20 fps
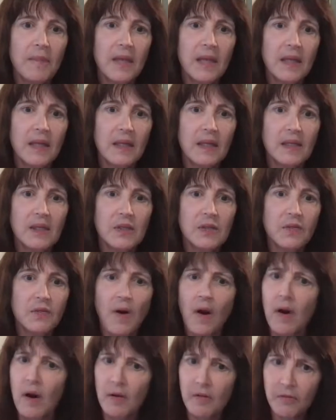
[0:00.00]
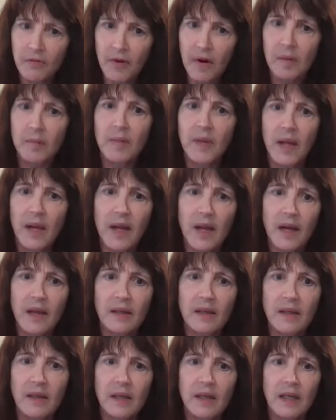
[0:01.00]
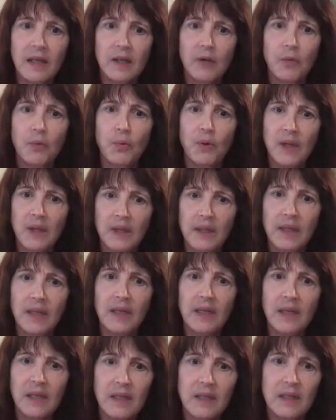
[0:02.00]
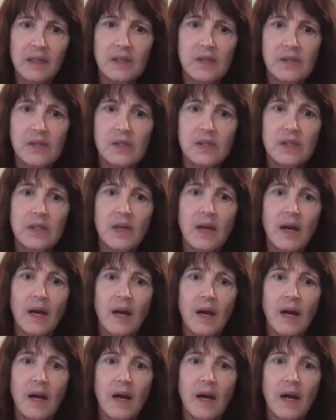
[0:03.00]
it is far from that. It really is,